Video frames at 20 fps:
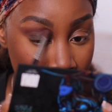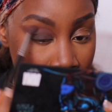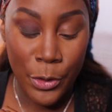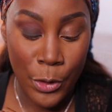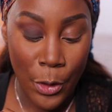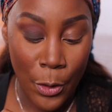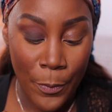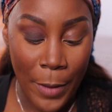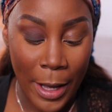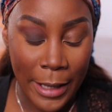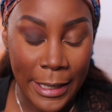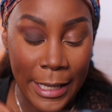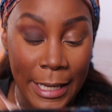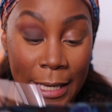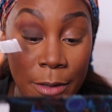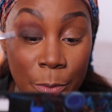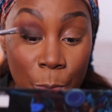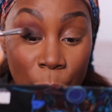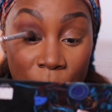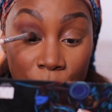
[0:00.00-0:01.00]
Go back
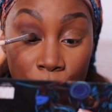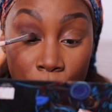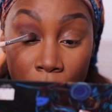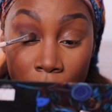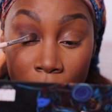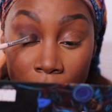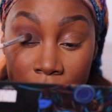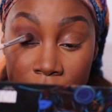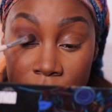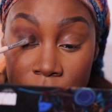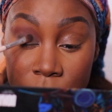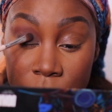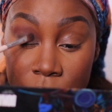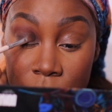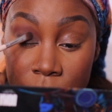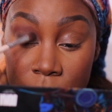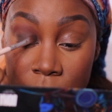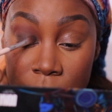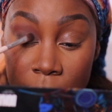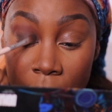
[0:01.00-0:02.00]
in with Poise
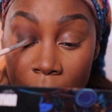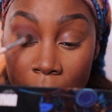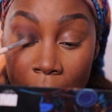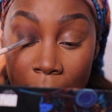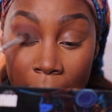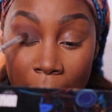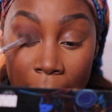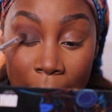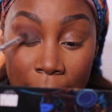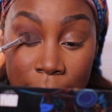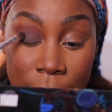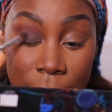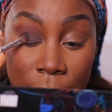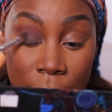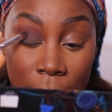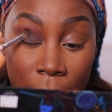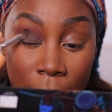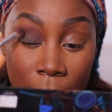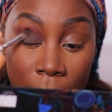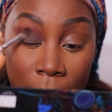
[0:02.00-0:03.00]
just to add
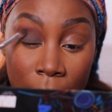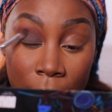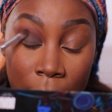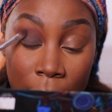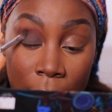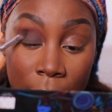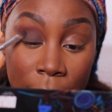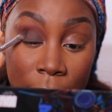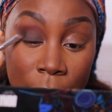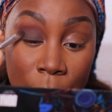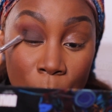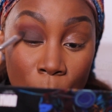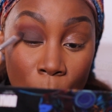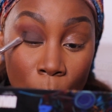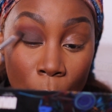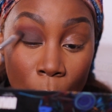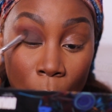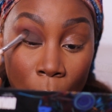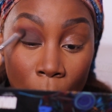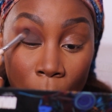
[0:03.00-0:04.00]

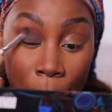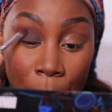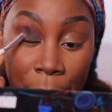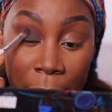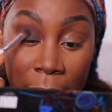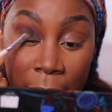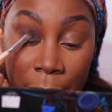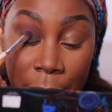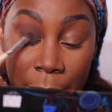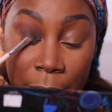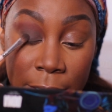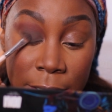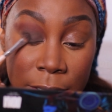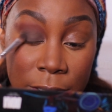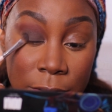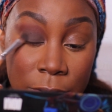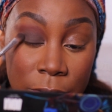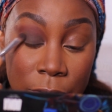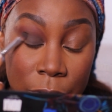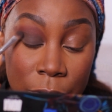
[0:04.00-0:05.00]
more
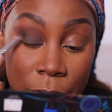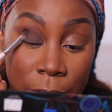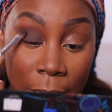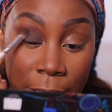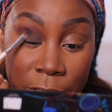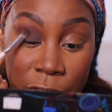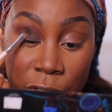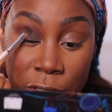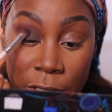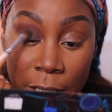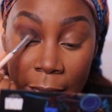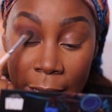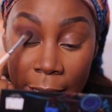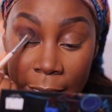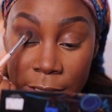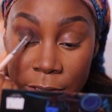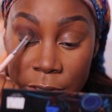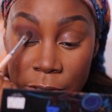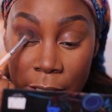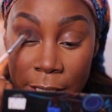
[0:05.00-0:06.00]
pigment to that
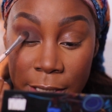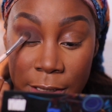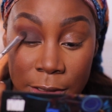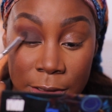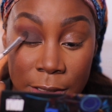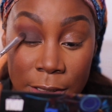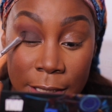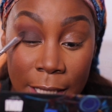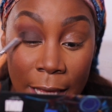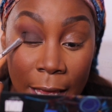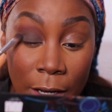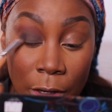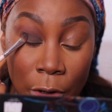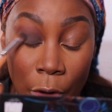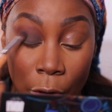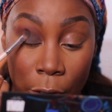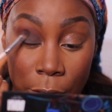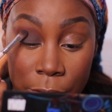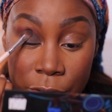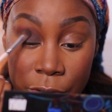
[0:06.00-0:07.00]
shade so it doesn't get
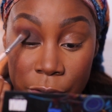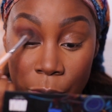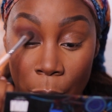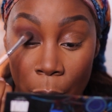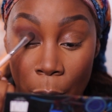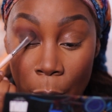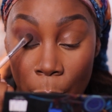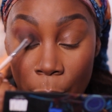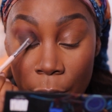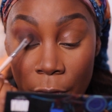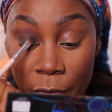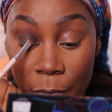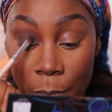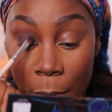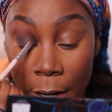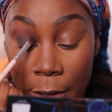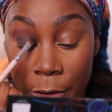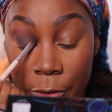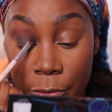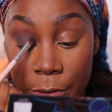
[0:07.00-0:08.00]
lost with
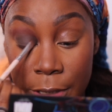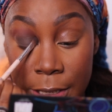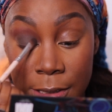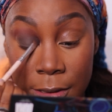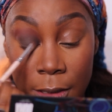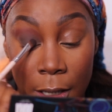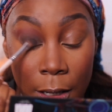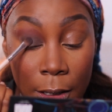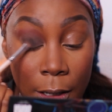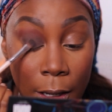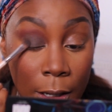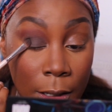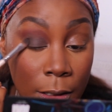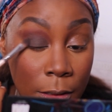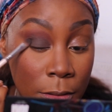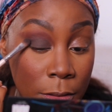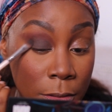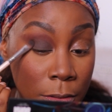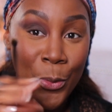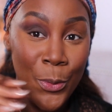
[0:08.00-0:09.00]
my crease
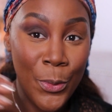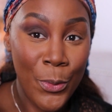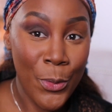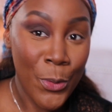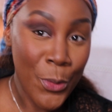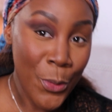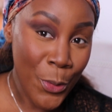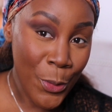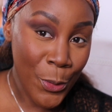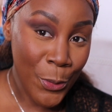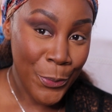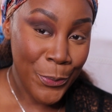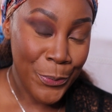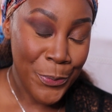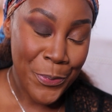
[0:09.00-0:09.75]
color. Woo!